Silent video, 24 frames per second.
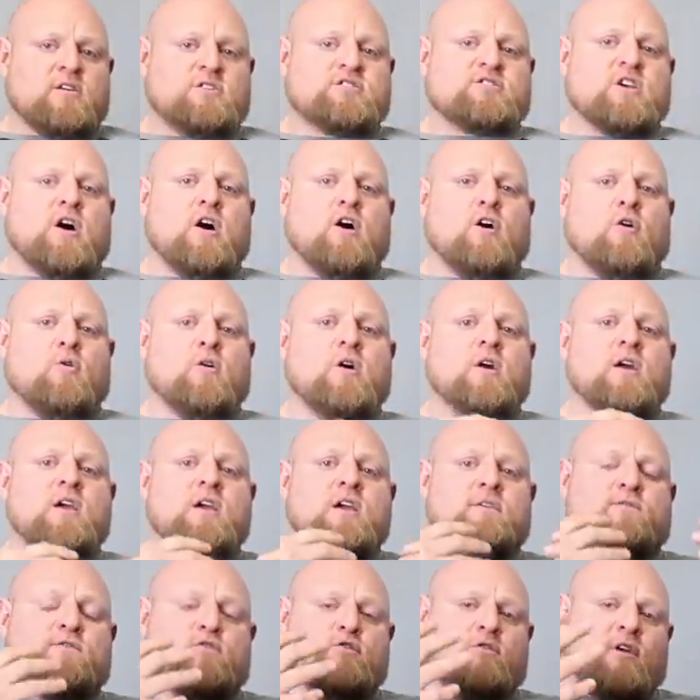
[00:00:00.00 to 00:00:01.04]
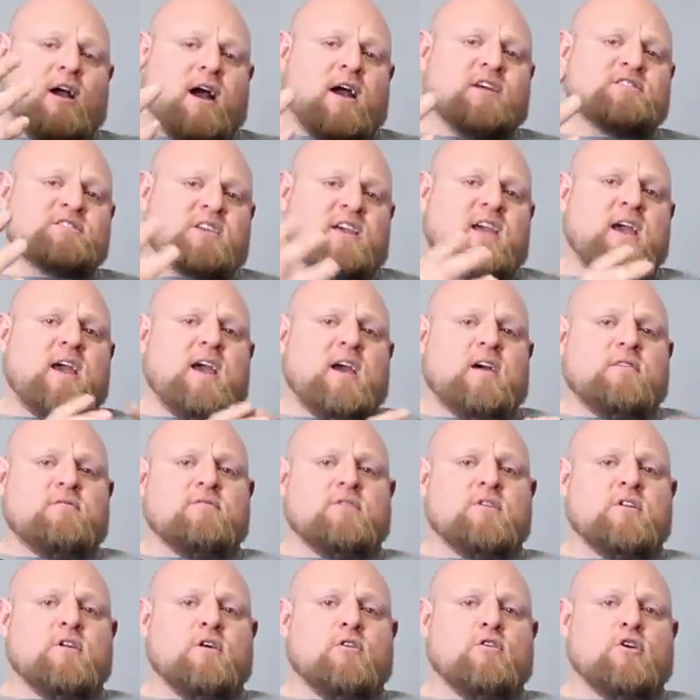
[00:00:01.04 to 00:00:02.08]
So if you guys
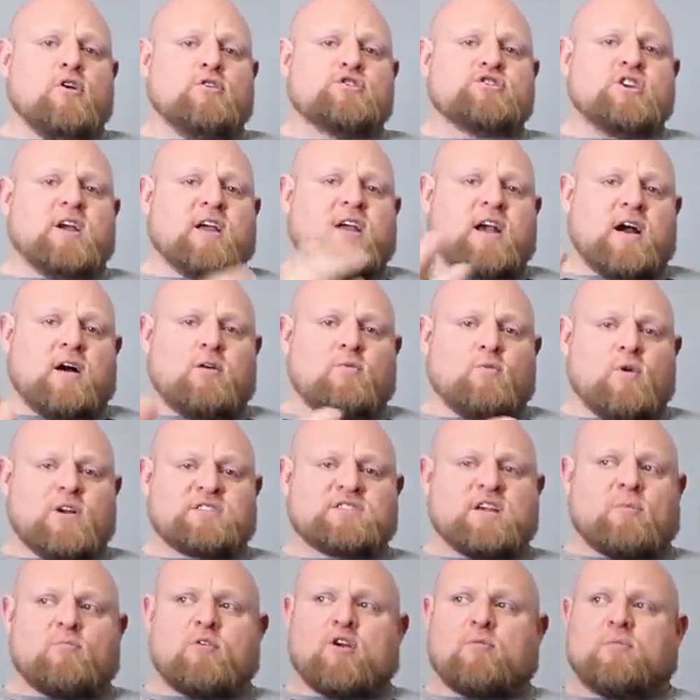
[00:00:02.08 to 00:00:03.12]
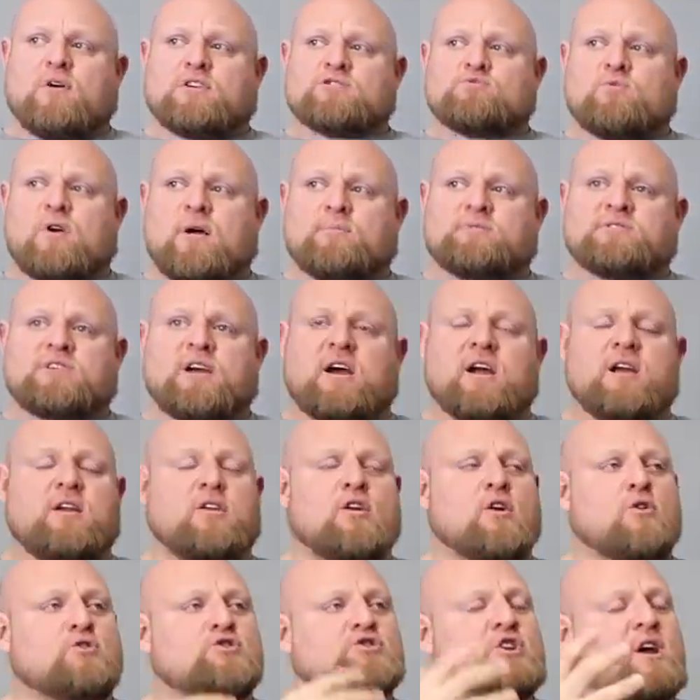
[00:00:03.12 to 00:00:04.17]
can, you know, go check out Westside Barbell's
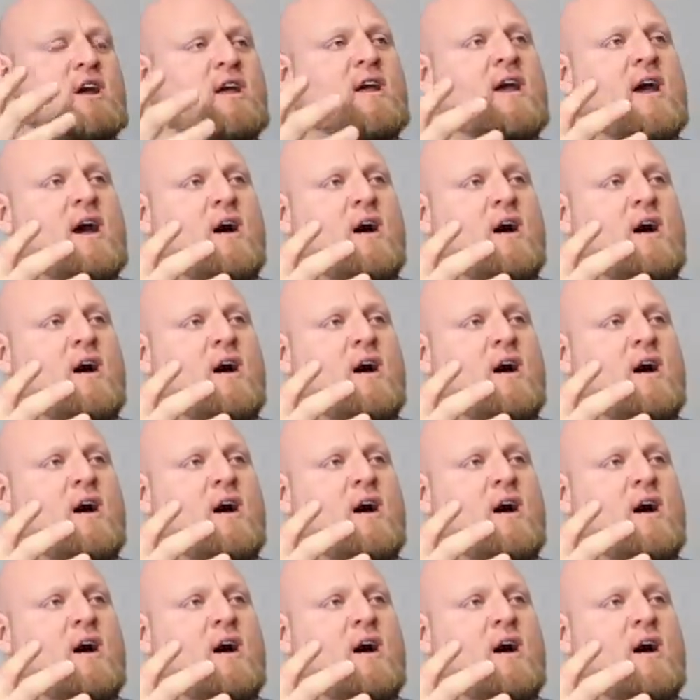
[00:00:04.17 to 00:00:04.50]
website. Go check